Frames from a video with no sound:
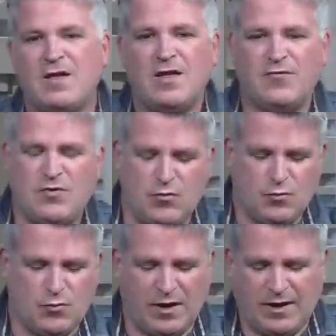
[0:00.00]
if
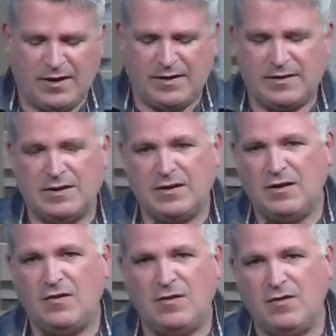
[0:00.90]
you, uh,
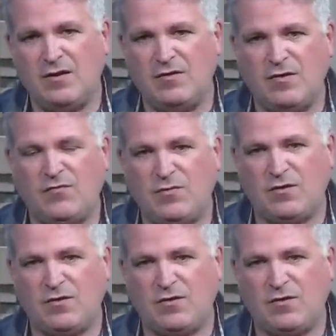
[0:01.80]
if you,